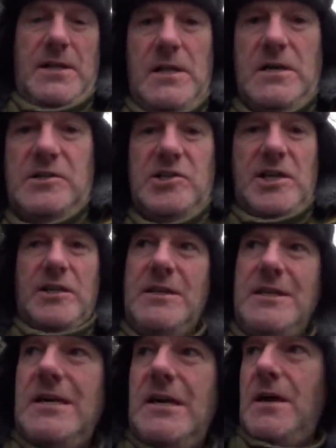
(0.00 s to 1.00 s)
I'll check
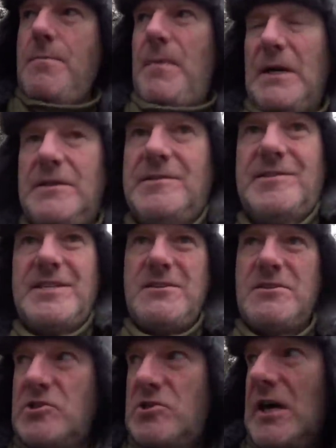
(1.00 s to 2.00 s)
the back of the
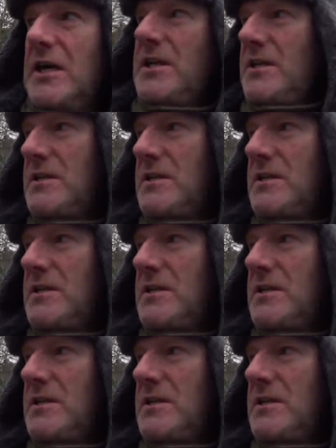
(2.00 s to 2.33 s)
cinder track,